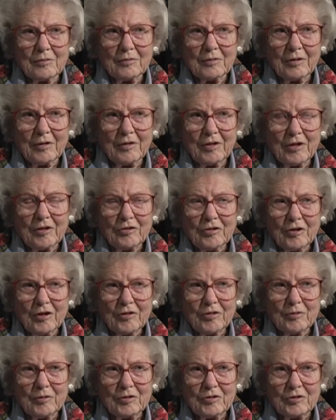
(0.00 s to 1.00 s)
they
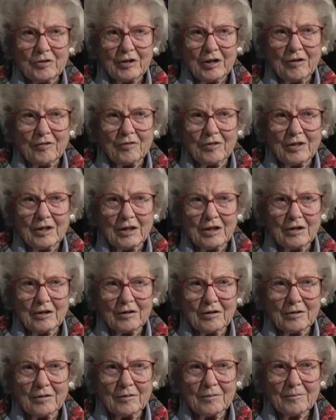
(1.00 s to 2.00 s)
thought we'd saved the
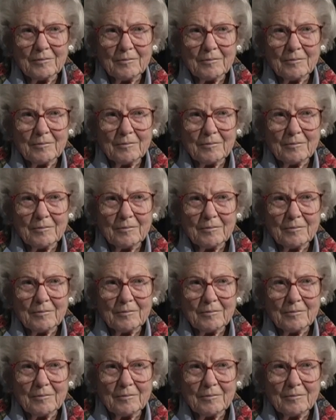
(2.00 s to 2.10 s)
hill,